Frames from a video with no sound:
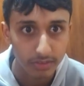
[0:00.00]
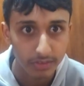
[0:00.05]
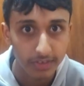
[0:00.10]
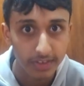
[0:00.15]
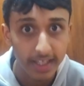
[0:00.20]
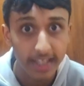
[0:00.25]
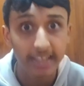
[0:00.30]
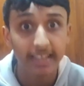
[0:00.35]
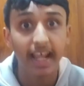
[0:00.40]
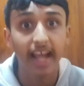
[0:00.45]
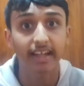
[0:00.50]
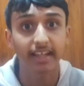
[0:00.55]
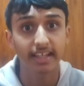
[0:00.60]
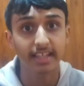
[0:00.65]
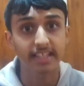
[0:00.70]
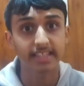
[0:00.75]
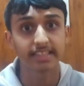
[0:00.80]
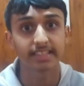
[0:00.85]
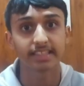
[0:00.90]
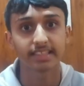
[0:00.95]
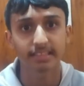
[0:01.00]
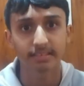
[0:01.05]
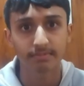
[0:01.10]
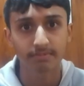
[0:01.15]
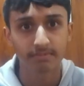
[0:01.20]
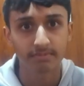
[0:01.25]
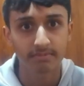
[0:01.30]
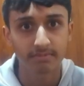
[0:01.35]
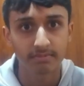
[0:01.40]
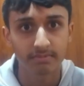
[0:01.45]
thing that is
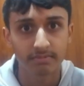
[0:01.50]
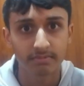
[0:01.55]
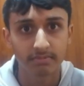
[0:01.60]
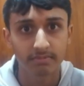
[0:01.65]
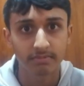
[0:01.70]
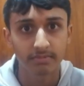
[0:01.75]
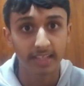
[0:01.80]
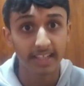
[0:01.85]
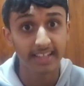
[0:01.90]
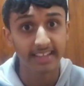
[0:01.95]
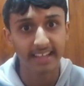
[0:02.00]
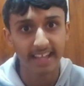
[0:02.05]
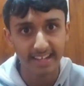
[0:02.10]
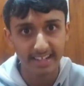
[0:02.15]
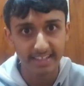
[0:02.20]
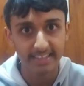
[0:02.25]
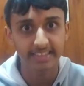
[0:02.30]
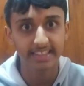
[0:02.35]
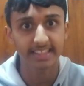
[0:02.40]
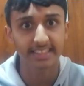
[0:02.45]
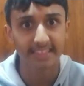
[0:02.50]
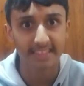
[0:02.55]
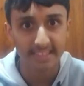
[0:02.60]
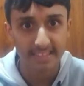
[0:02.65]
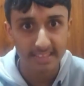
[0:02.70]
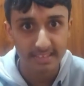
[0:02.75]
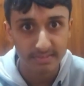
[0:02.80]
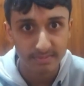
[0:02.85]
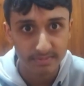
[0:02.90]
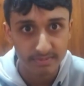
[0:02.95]
thing that
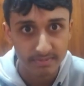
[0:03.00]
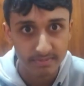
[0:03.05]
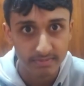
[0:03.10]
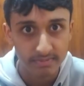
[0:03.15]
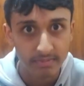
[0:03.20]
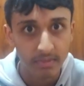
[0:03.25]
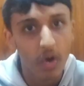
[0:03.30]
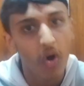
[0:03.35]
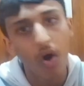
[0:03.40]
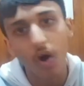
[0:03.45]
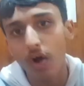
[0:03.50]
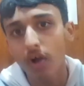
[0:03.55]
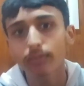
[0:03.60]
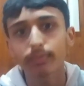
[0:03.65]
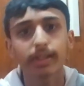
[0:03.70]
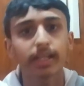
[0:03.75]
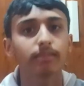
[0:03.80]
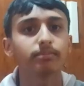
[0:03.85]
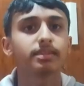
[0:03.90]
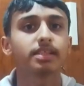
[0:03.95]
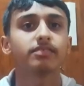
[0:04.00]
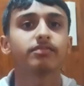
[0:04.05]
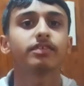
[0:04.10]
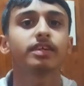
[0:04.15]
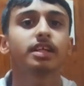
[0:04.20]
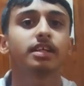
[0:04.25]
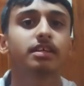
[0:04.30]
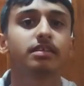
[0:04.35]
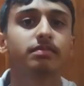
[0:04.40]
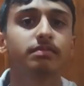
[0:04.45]
exists, all becomes
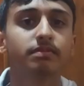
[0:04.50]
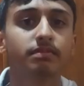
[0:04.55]
infinity,